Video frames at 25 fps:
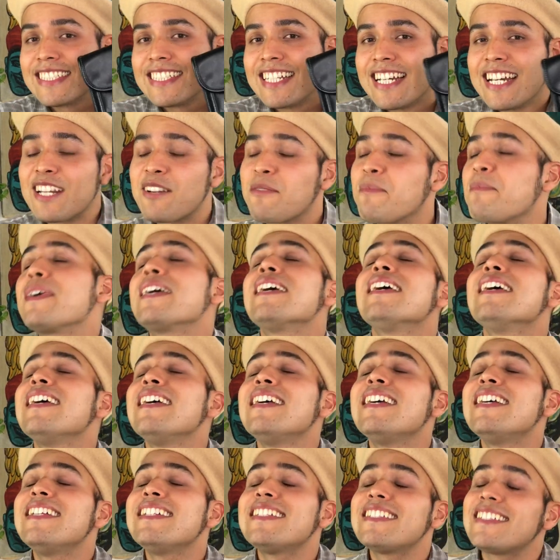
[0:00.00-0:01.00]

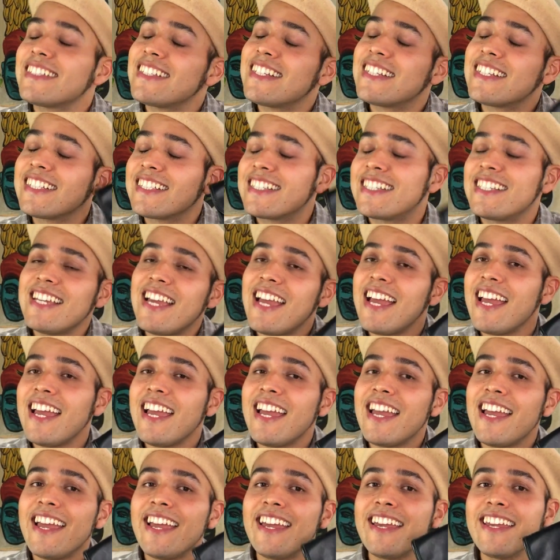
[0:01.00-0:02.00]
Hermes,
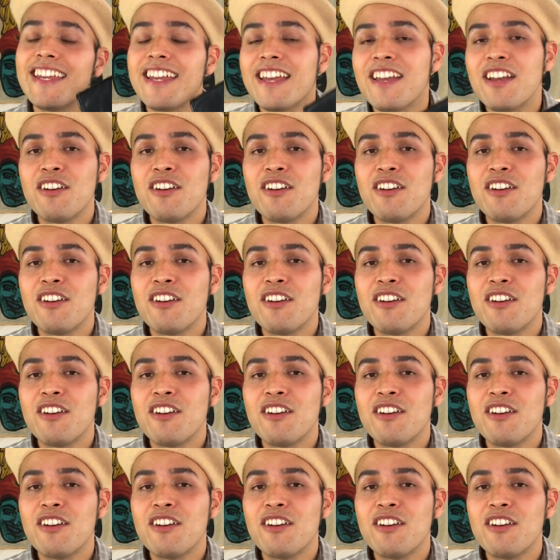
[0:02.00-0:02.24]
yay!